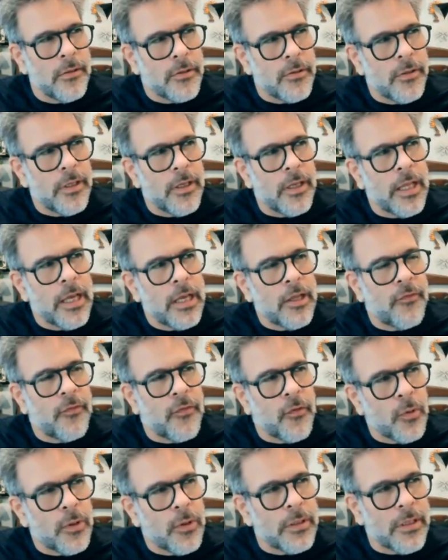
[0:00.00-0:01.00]
to the late
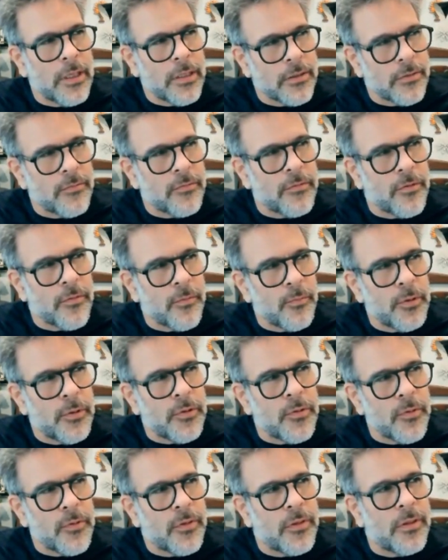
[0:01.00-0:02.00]
40s, like
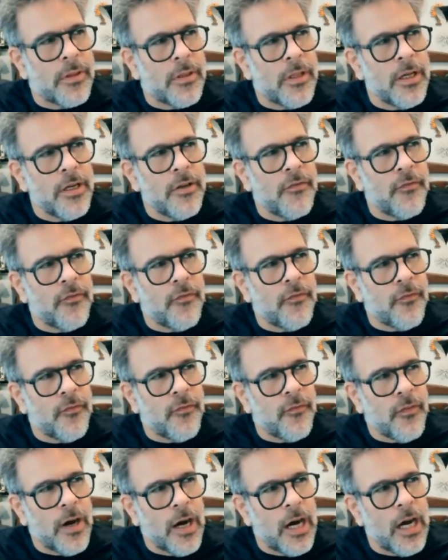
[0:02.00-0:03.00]
between
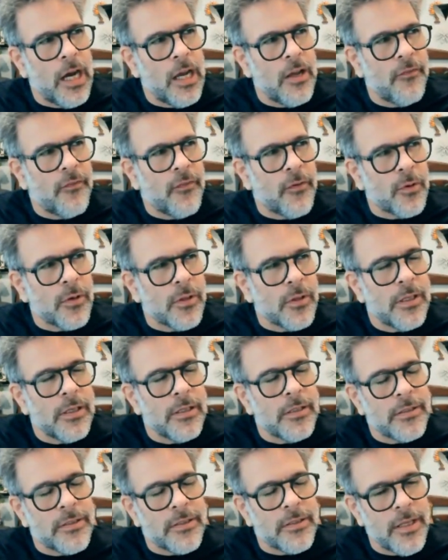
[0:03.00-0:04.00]
35 for
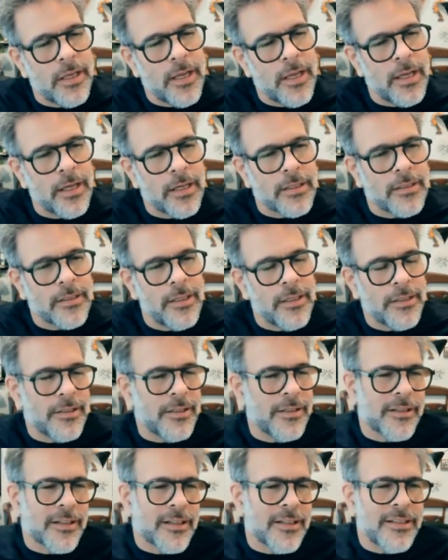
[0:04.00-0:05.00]
36
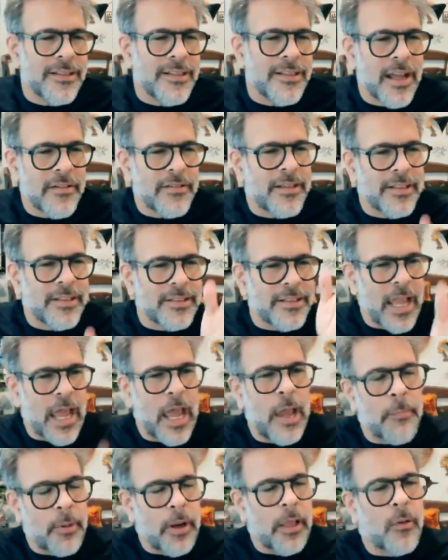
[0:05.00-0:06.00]
ish. It's because that doesn't
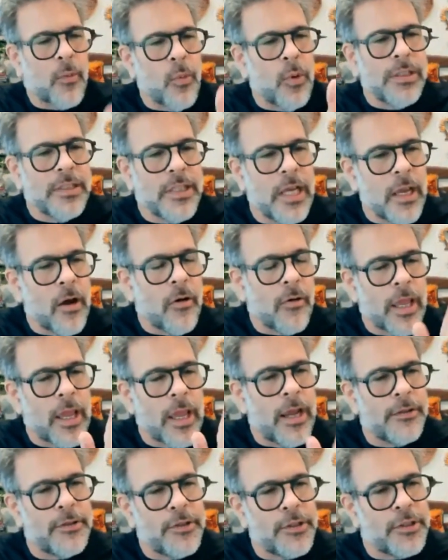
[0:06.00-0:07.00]
happen like one day.
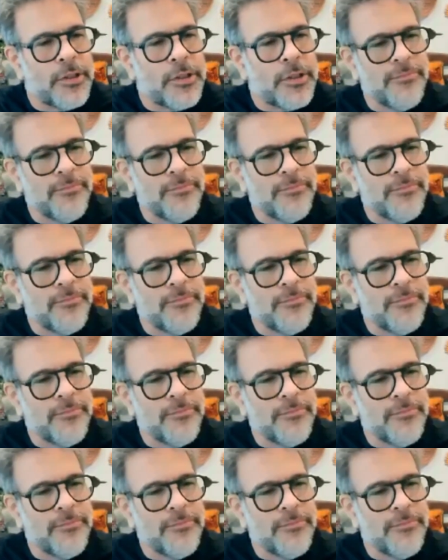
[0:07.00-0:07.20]
Okay, I just